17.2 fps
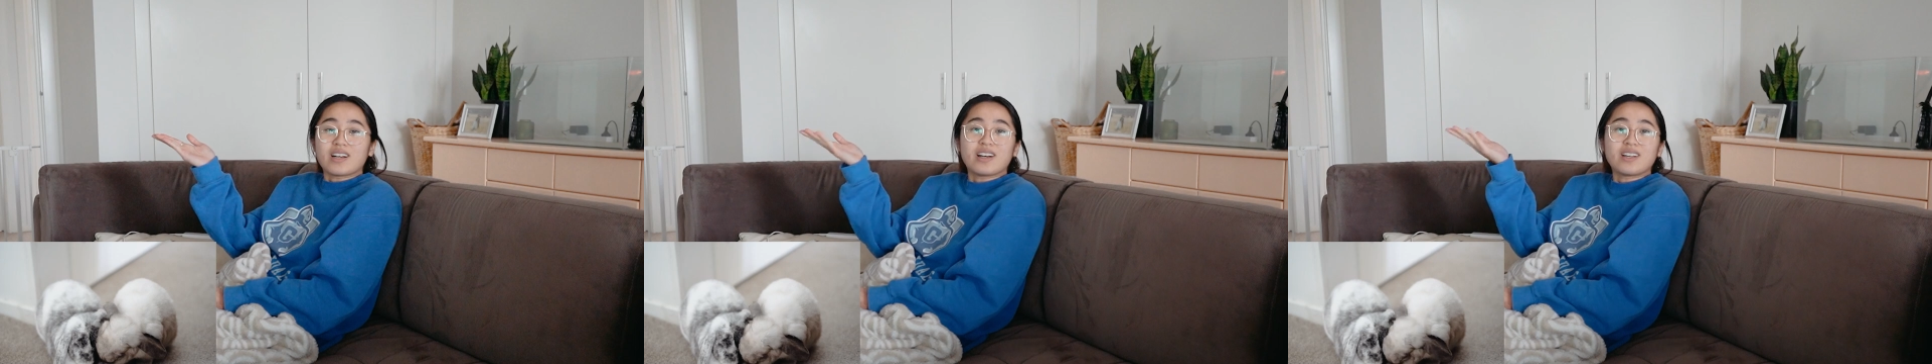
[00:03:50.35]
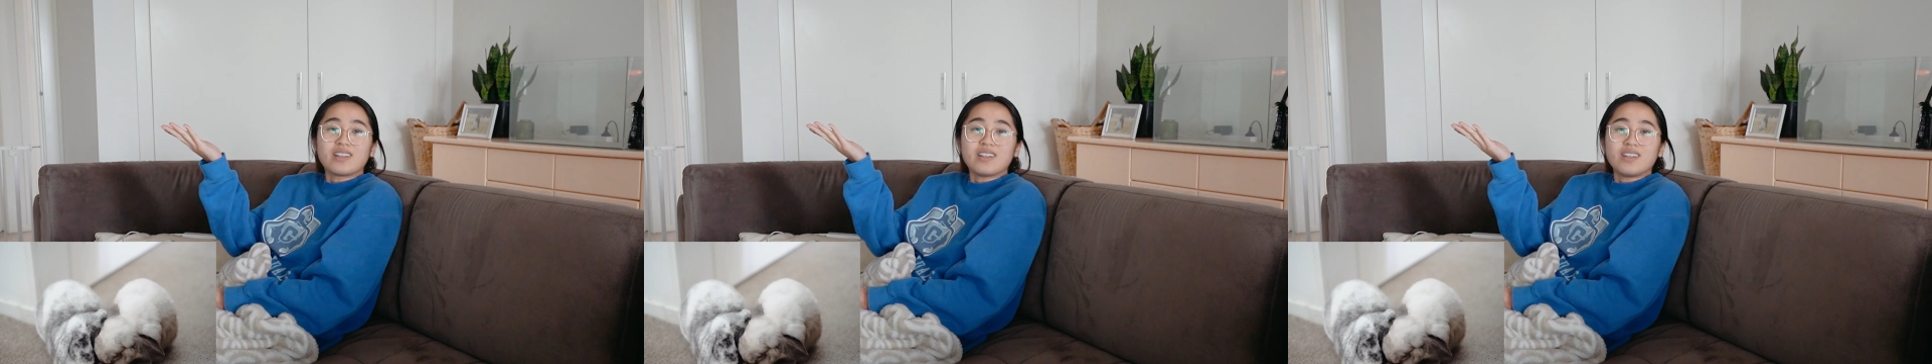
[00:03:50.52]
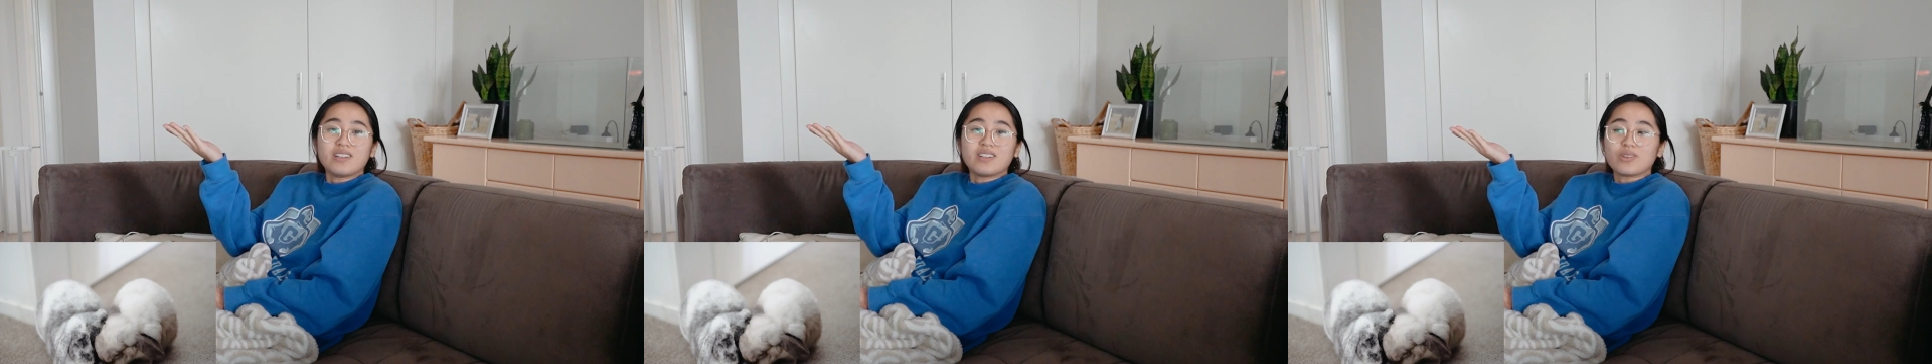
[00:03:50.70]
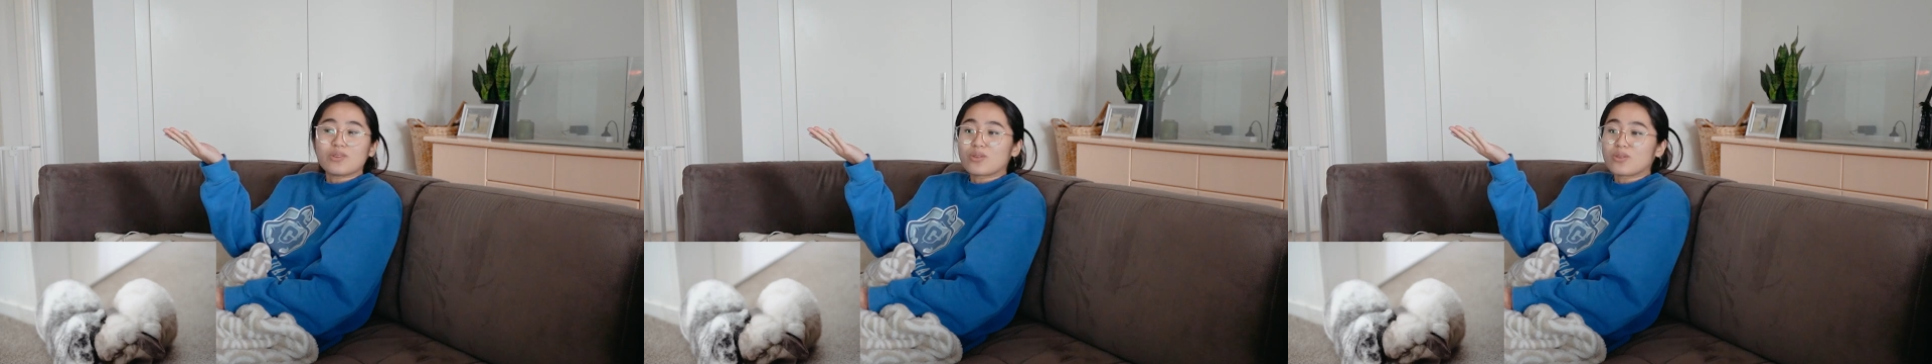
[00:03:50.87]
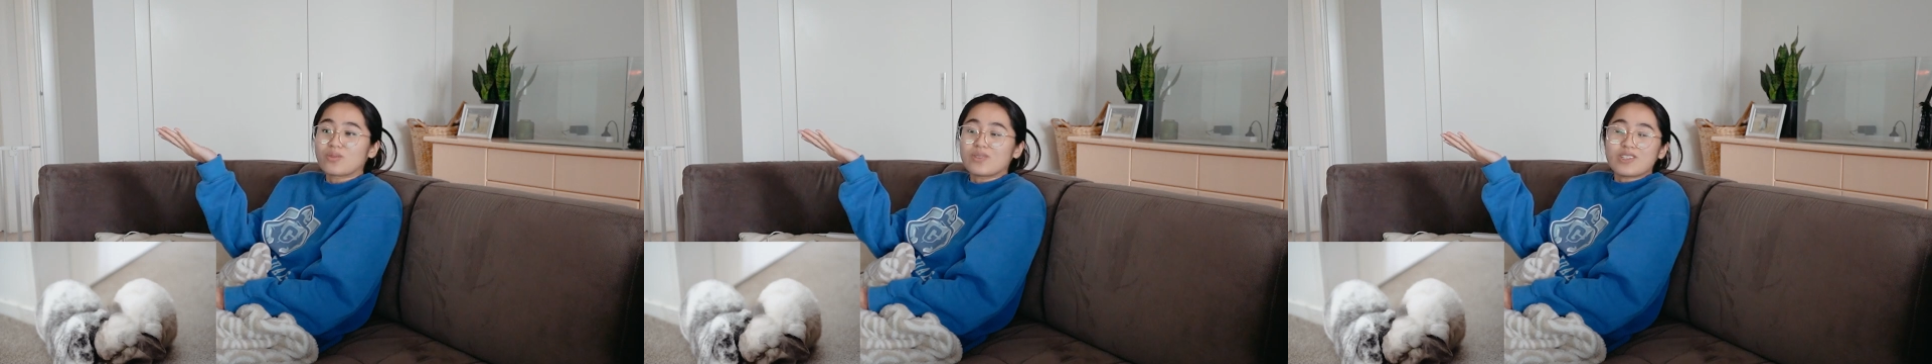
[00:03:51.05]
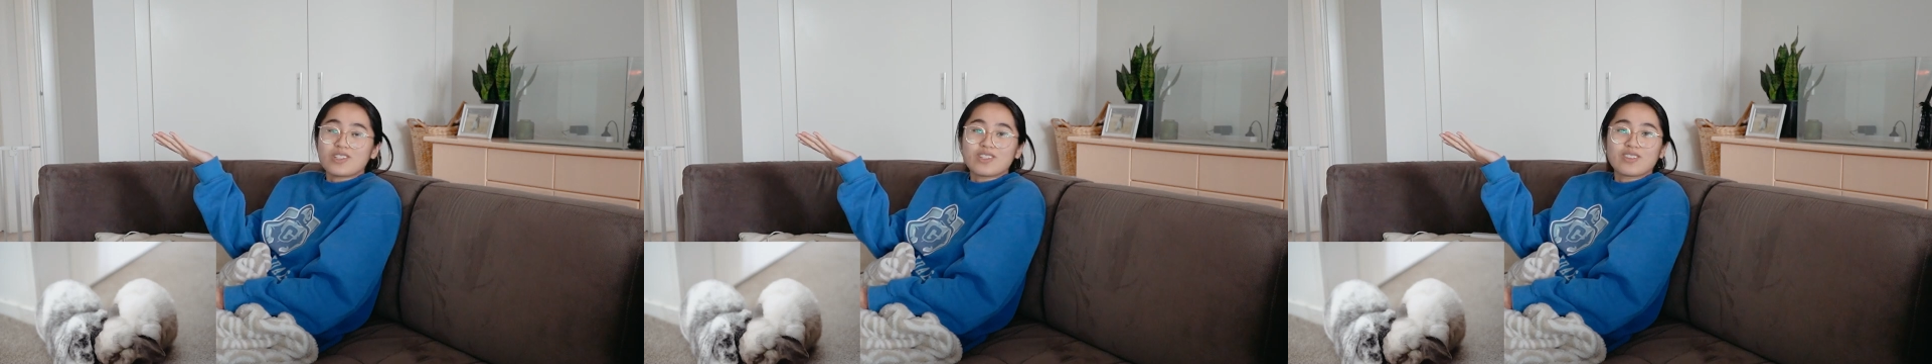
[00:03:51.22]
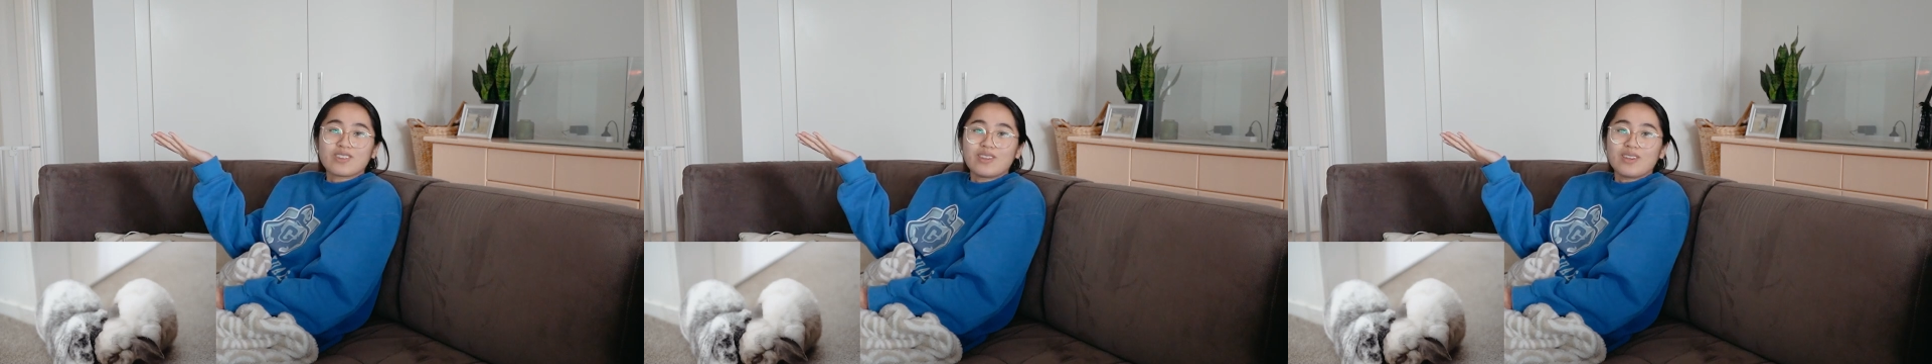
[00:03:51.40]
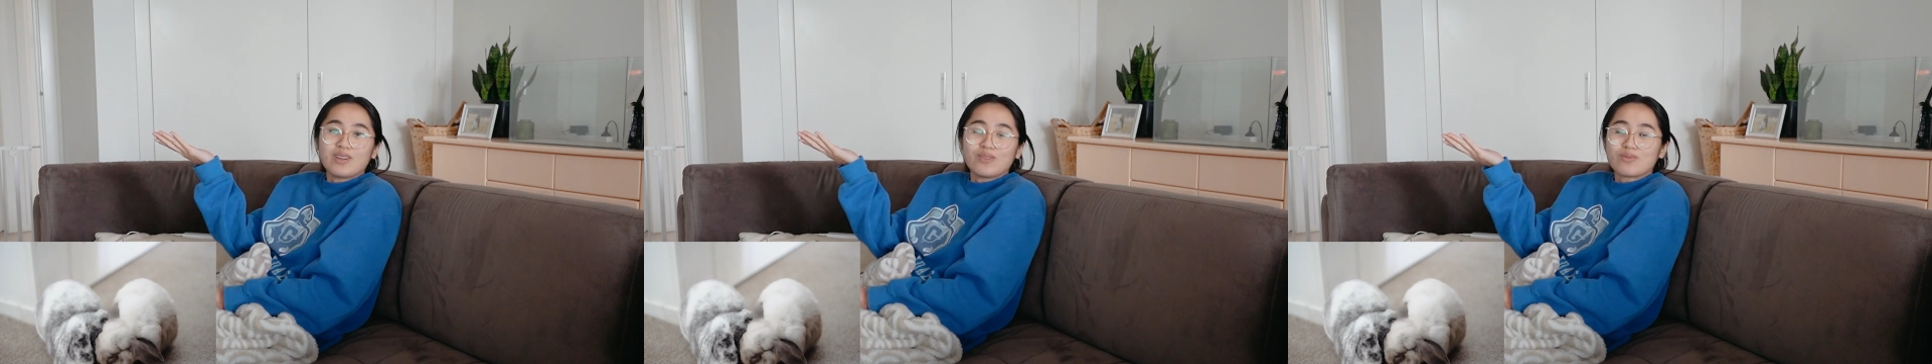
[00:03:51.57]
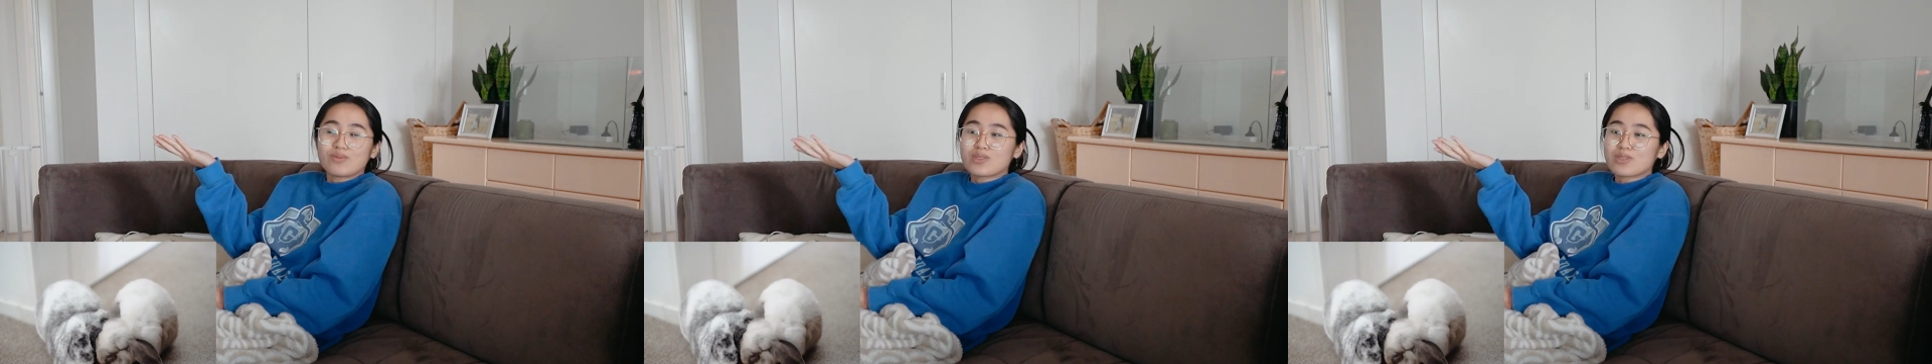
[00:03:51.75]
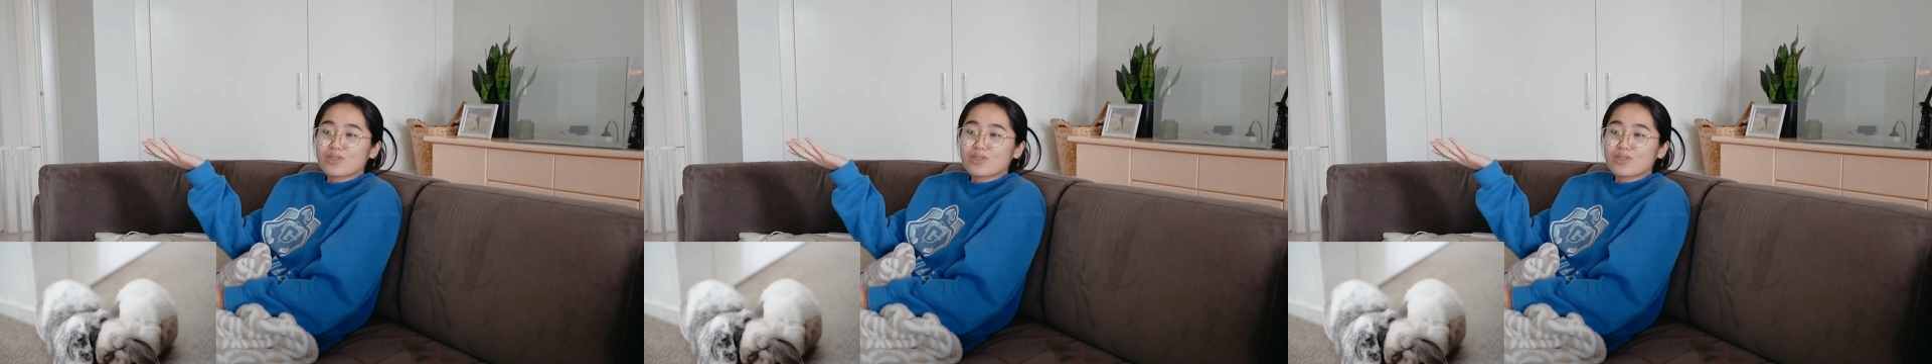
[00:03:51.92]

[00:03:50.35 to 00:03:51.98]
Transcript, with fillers: can't eat it or reach the leaves,